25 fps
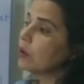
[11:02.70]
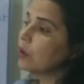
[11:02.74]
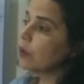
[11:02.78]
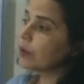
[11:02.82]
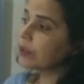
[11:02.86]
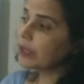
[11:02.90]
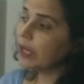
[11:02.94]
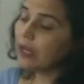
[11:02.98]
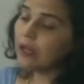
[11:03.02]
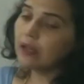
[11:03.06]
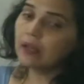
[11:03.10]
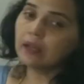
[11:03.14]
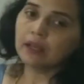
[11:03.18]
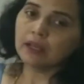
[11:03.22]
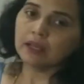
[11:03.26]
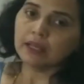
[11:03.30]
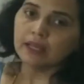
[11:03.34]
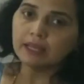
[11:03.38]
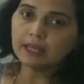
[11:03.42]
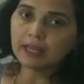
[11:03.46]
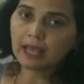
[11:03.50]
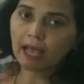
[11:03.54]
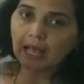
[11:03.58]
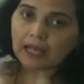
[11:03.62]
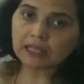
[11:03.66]
okay,
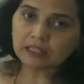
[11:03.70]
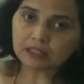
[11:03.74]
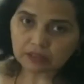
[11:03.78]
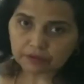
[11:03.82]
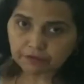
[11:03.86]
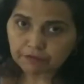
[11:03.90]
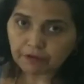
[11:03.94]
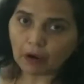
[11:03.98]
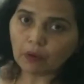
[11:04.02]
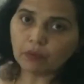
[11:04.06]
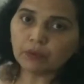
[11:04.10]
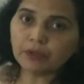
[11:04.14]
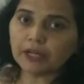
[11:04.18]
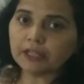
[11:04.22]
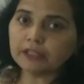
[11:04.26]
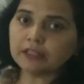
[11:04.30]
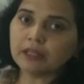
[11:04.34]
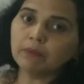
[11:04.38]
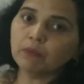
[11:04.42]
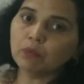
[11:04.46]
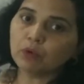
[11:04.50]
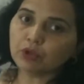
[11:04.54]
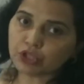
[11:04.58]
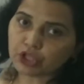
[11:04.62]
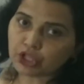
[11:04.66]
he has founded
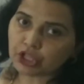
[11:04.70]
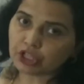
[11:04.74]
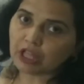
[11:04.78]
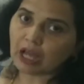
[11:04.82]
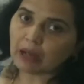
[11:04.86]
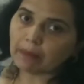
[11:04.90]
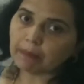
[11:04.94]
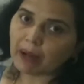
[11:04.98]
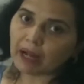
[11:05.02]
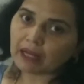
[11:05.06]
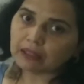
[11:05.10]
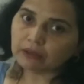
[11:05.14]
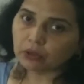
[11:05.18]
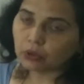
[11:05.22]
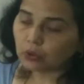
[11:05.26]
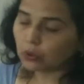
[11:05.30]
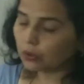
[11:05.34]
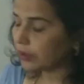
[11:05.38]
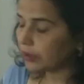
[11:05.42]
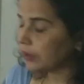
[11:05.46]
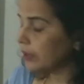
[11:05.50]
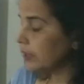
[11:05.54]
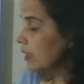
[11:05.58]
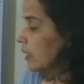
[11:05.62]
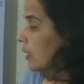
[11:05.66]
the Murshidabad,
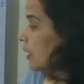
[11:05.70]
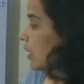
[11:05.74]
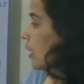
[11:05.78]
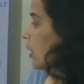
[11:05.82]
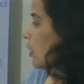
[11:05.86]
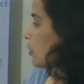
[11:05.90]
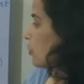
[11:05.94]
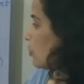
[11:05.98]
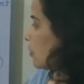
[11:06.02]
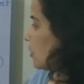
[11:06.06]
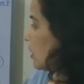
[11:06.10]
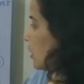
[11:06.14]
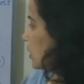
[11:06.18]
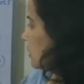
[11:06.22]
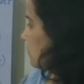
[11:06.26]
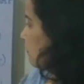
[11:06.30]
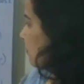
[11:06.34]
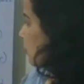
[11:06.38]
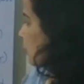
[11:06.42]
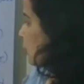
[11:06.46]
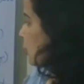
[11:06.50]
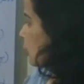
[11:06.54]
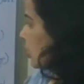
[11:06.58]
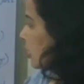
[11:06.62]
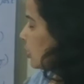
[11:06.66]
okay. So this
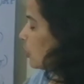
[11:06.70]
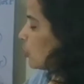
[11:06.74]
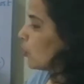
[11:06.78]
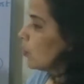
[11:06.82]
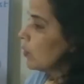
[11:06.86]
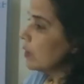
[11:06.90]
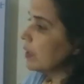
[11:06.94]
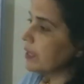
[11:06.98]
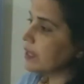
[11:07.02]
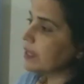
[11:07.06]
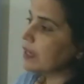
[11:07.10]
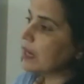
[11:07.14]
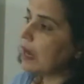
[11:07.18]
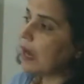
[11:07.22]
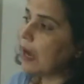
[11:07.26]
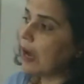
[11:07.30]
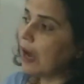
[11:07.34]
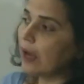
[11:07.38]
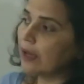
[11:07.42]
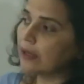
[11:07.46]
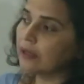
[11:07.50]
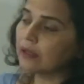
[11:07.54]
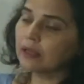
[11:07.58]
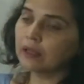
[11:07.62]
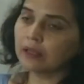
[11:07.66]
Murshid Quli
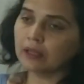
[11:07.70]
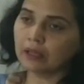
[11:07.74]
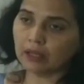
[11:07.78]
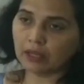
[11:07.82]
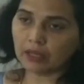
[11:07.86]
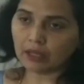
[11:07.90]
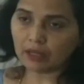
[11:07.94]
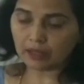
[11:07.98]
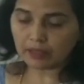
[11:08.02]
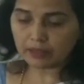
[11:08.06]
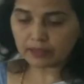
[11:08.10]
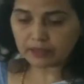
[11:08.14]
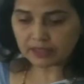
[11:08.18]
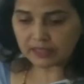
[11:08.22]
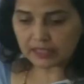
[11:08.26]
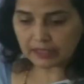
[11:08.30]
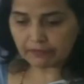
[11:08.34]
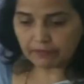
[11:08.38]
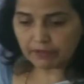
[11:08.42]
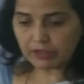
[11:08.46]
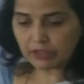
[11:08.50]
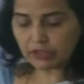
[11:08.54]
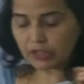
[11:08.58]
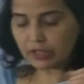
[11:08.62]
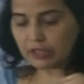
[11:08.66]
Khan, he in
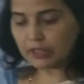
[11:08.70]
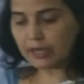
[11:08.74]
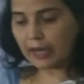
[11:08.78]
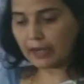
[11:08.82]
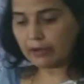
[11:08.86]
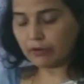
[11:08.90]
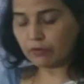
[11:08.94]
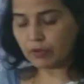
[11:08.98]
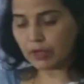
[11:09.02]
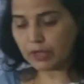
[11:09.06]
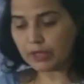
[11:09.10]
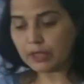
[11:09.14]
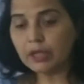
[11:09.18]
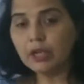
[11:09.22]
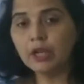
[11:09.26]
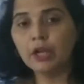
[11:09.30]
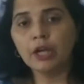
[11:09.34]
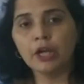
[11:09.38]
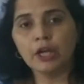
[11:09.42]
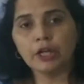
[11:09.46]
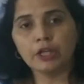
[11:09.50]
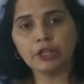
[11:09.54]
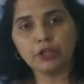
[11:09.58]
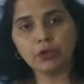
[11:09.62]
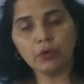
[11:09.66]
1700,
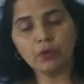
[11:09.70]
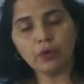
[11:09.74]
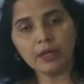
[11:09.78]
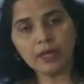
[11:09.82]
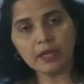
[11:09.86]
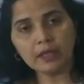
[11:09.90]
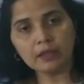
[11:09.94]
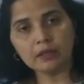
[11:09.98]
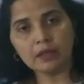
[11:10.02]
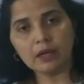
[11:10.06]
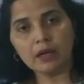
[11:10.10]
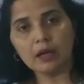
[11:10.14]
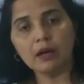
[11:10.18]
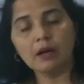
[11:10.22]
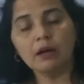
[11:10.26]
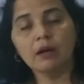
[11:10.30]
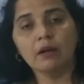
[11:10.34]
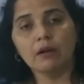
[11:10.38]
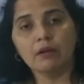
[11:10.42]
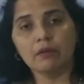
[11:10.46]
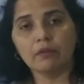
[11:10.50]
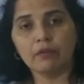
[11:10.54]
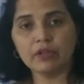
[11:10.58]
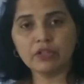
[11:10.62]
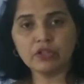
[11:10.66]
during the
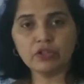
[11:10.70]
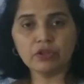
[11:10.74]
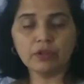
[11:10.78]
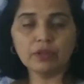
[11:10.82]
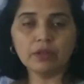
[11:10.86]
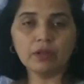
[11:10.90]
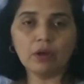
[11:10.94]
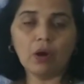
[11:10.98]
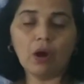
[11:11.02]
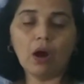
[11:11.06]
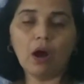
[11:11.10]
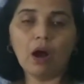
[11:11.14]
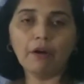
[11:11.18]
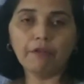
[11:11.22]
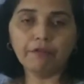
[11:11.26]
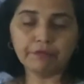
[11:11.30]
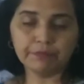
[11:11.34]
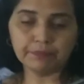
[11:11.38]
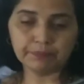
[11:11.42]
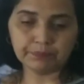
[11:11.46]
reign of